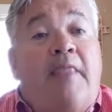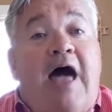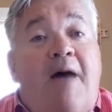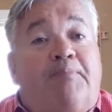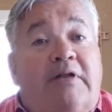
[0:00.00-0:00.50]

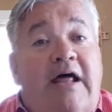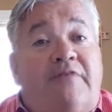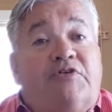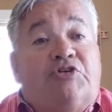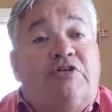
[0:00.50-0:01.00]
I
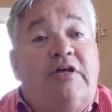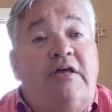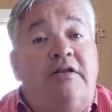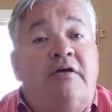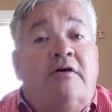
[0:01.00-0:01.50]
planted the
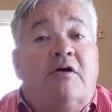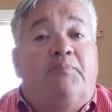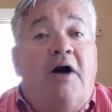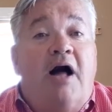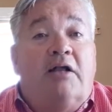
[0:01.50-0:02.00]
seed,
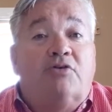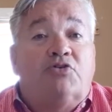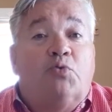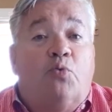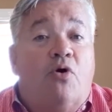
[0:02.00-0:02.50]

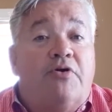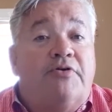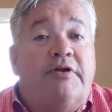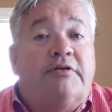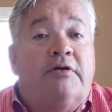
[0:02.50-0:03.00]
Apollos
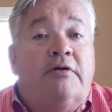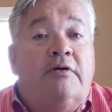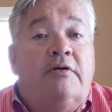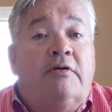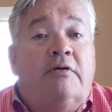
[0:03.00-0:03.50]
watered it,
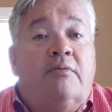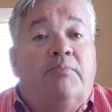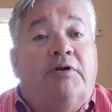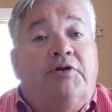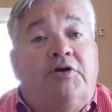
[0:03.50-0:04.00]

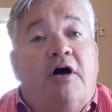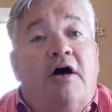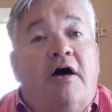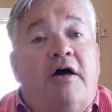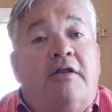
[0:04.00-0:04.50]
but
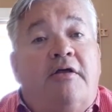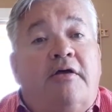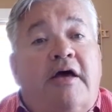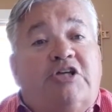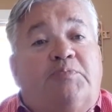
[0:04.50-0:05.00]
God
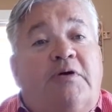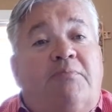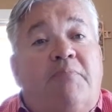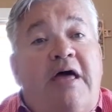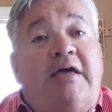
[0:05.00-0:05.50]
has
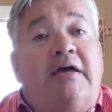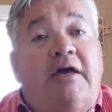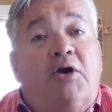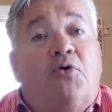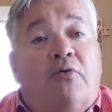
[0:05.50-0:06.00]
been making
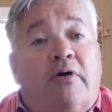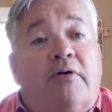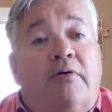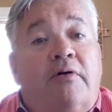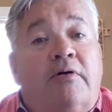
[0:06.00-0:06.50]
it
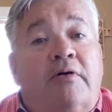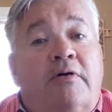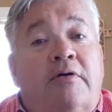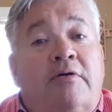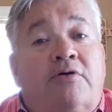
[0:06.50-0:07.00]
grow.
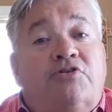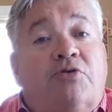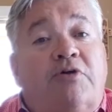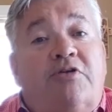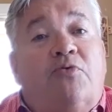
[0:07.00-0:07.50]

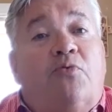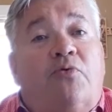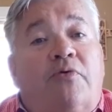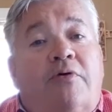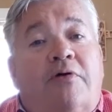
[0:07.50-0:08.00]
So neither
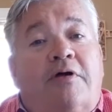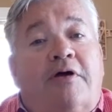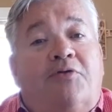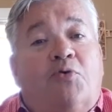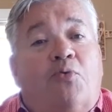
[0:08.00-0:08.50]

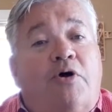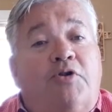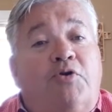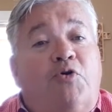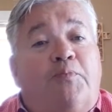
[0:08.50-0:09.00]
uh, the
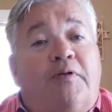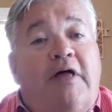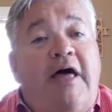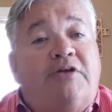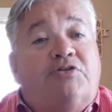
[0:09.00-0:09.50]
one who
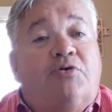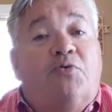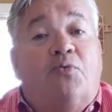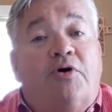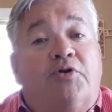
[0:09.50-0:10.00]
plants nor the
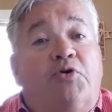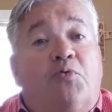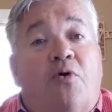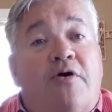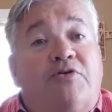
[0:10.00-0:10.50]
one who
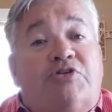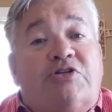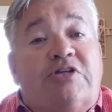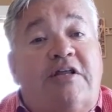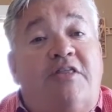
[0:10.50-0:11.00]
waters
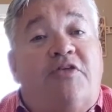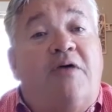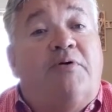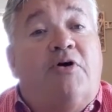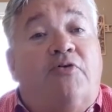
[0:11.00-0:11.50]
is
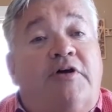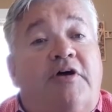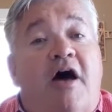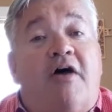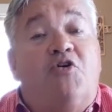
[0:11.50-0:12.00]
anything, but only
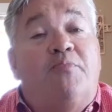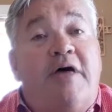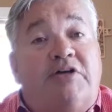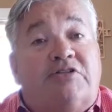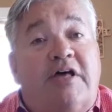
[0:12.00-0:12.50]
God who
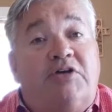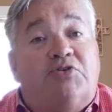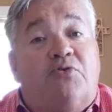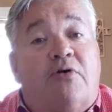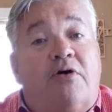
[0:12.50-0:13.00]
makes things
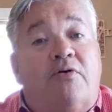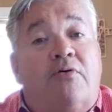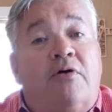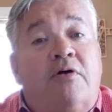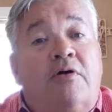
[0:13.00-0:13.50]

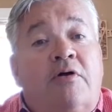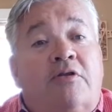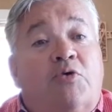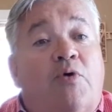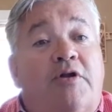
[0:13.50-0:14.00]
grow.
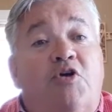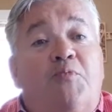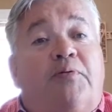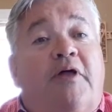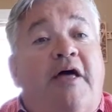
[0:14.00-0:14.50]
The one
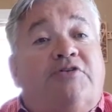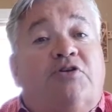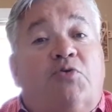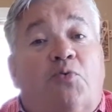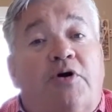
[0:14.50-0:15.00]
who plants
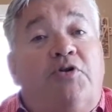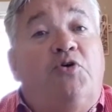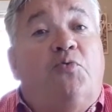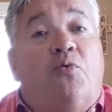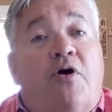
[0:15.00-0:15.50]
and the one
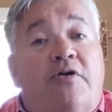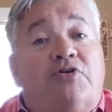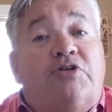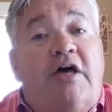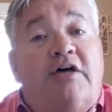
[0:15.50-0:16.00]
who
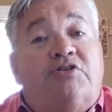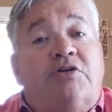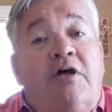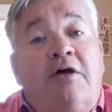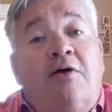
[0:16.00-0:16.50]
waters has
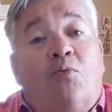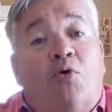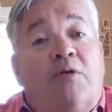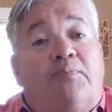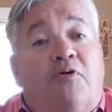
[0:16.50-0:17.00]

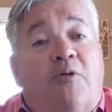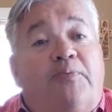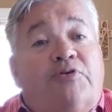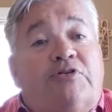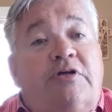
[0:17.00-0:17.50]
one
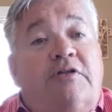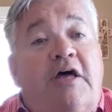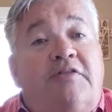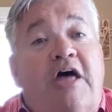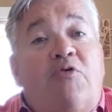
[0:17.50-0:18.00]
purpose, and,
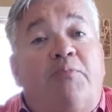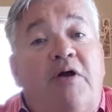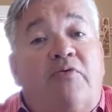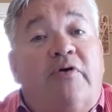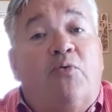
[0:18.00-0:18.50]
and they will
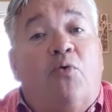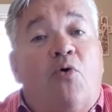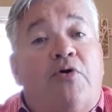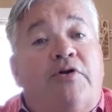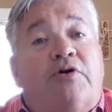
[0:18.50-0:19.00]
be
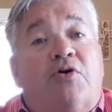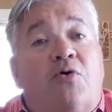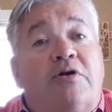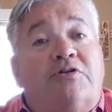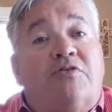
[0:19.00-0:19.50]
rewarded
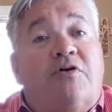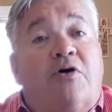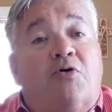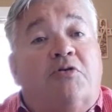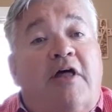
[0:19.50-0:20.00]
according to their
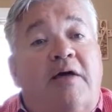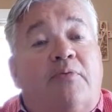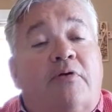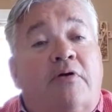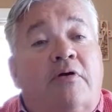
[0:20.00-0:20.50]
own
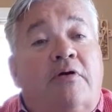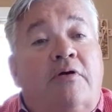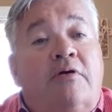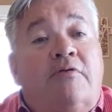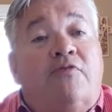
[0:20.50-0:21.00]
labor.
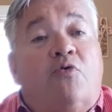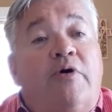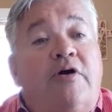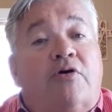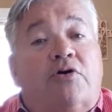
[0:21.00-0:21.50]
For
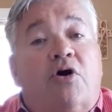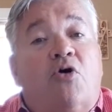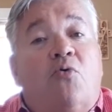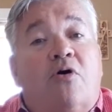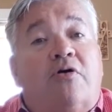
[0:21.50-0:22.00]
we are
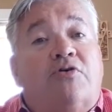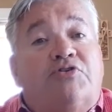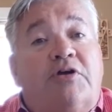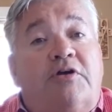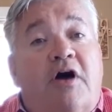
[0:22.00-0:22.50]
co
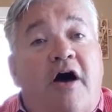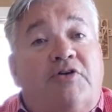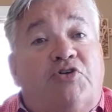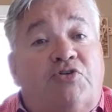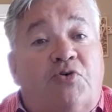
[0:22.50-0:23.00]
workers in
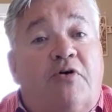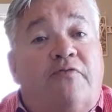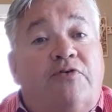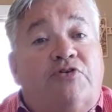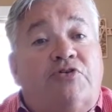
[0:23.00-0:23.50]
God's
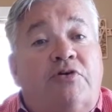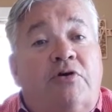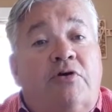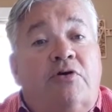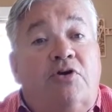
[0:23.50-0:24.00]
service.
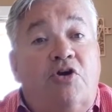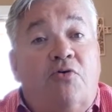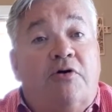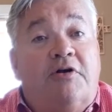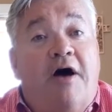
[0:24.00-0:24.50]
You
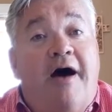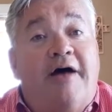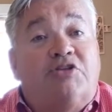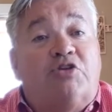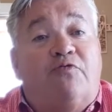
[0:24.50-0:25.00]
are
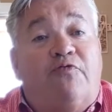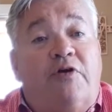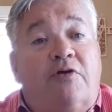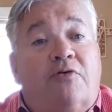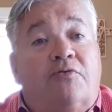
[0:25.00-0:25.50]
God's
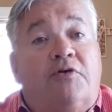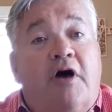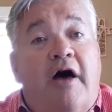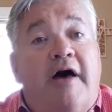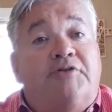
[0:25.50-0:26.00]
field,
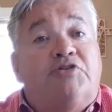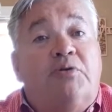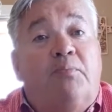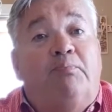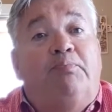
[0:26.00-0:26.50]
God's
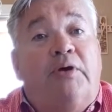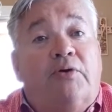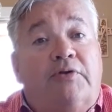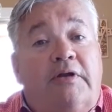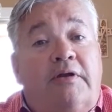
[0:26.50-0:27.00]

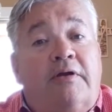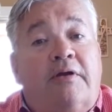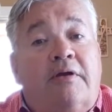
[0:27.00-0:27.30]
building.